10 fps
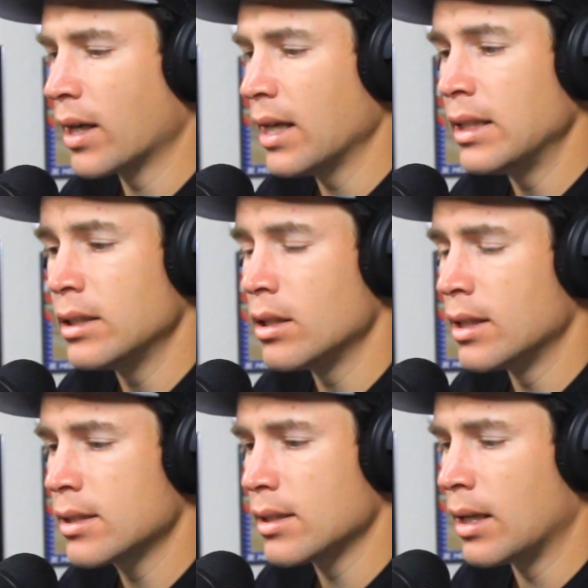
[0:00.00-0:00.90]
I get into
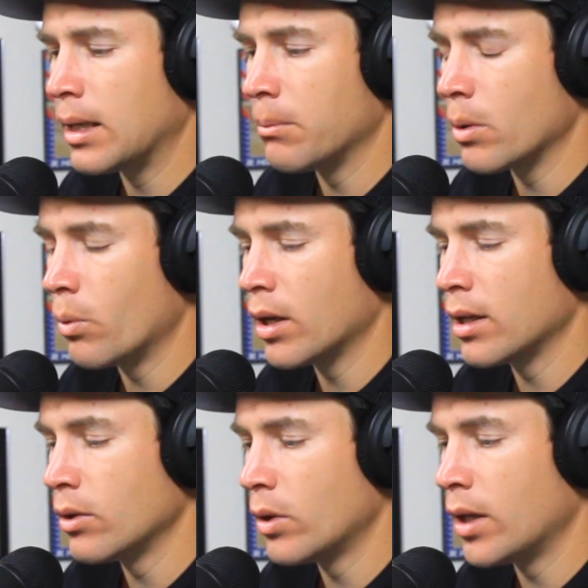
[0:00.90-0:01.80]
this, we want
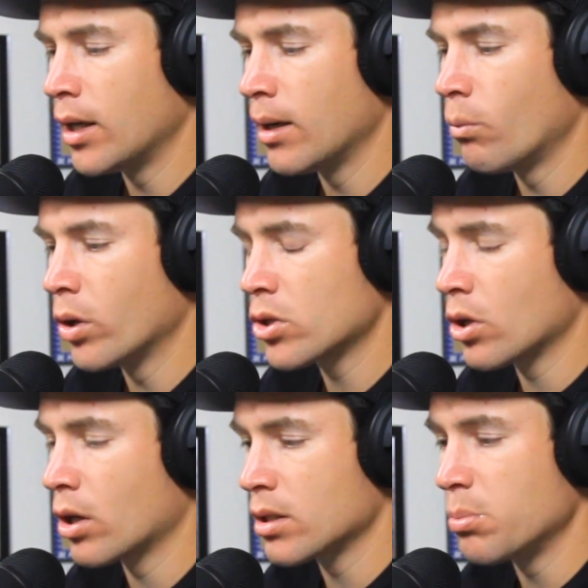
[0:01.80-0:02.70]
to wish
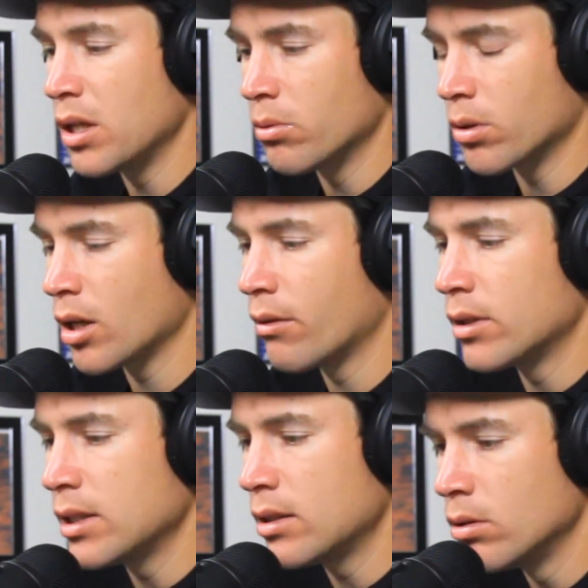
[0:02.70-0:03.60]
our speedy
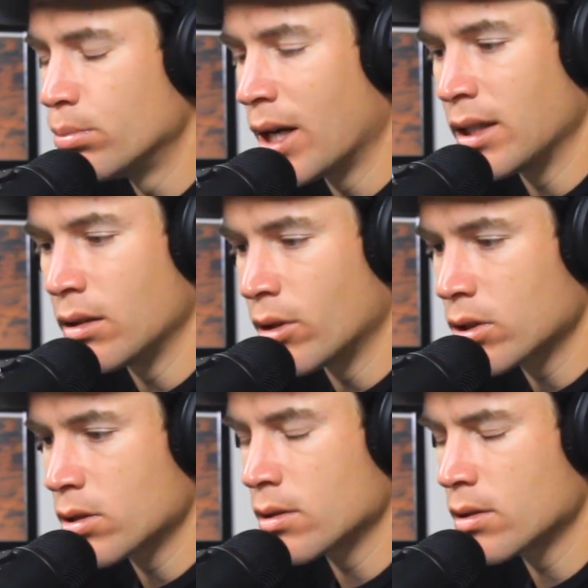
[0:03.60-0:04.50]
recovery to Brandy
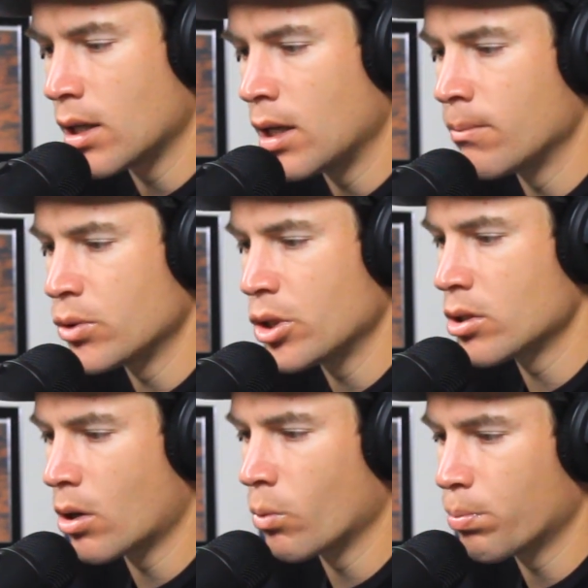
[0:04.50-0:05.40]
Richards.
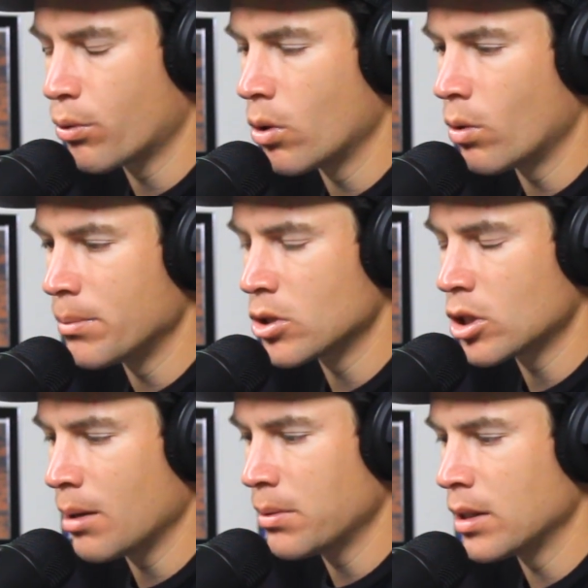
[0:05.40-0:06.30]
She's our pro women
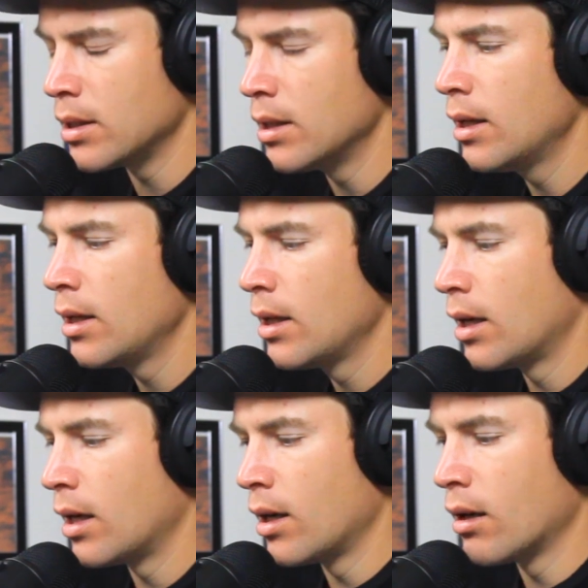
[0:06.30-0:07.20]
champion.
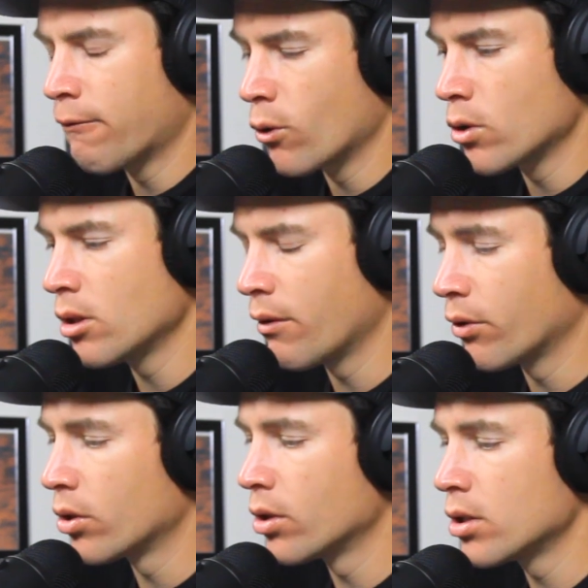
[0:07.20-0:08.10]
Unfortunately
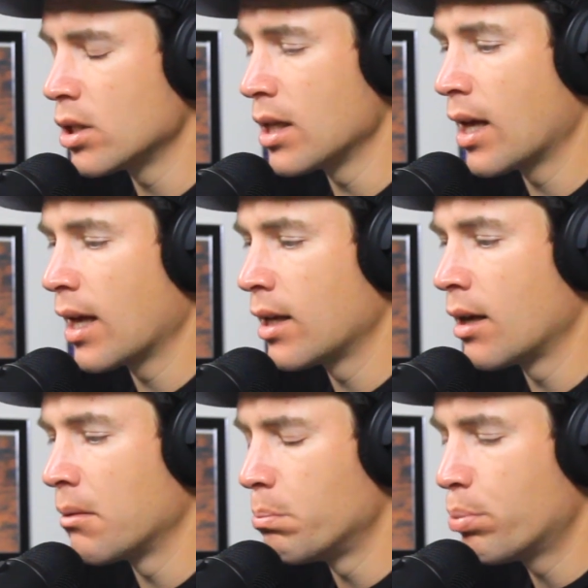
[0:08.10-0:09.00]
for her, she got
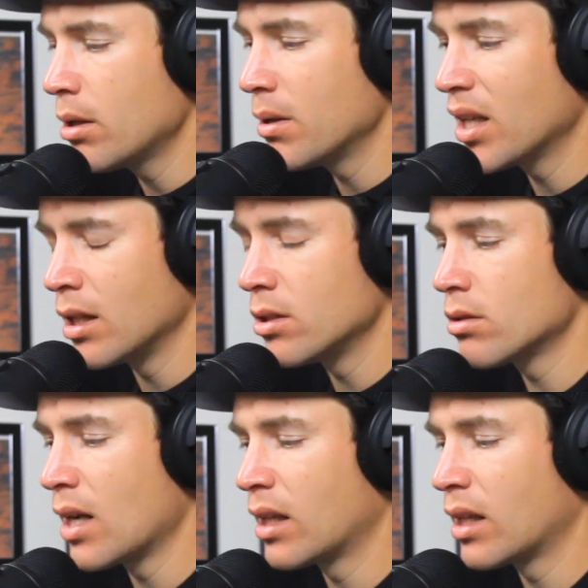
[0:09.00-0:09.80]
a pretty big injury